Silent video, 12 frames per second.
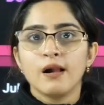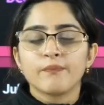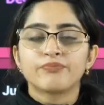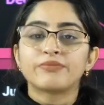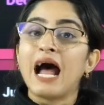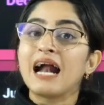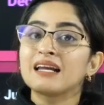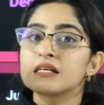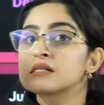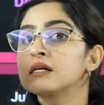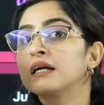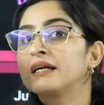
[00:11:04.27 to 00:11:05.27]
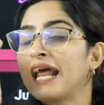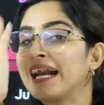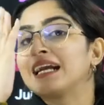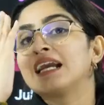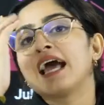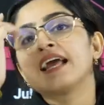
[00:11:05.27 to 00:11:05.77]
That is the
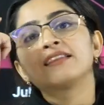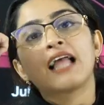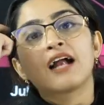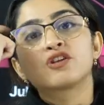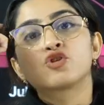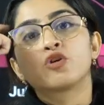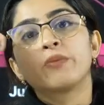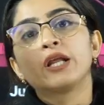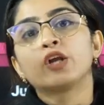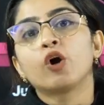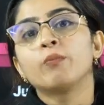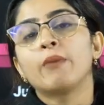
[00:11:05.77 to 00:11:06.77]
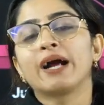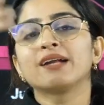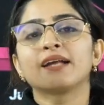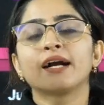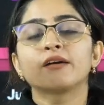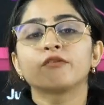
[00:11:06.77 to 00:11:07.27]
deadline that should be in your mind,
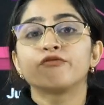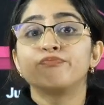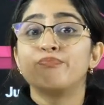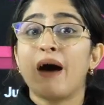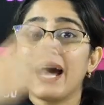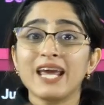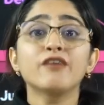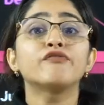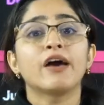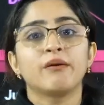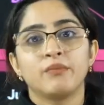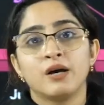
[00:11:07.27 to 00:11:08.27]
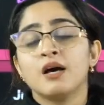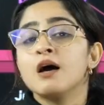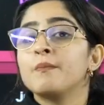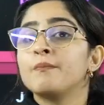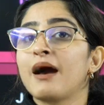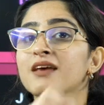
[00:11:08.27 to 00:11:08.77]
that by Feb,
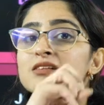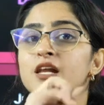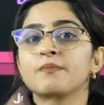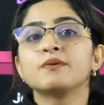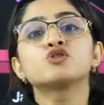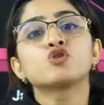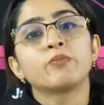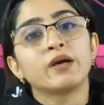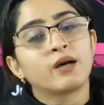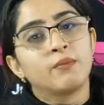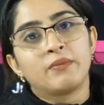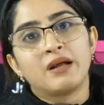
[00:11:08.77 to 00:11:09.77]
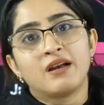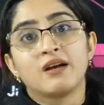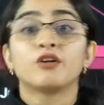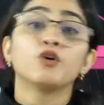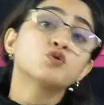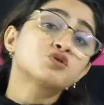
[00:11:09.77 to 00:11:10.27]
my syllabus should be completed.
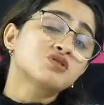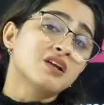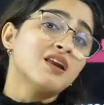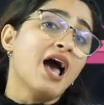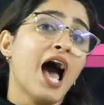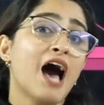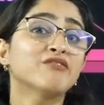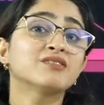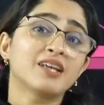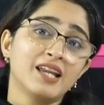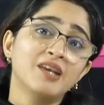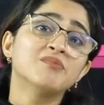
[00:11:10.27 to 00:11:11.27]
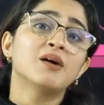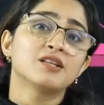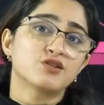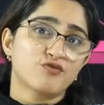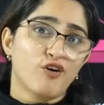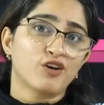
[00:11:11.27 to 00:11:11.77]
You still have 3 months
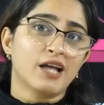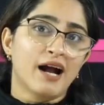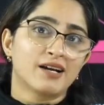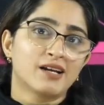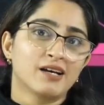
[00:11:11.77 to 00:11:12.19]
for that.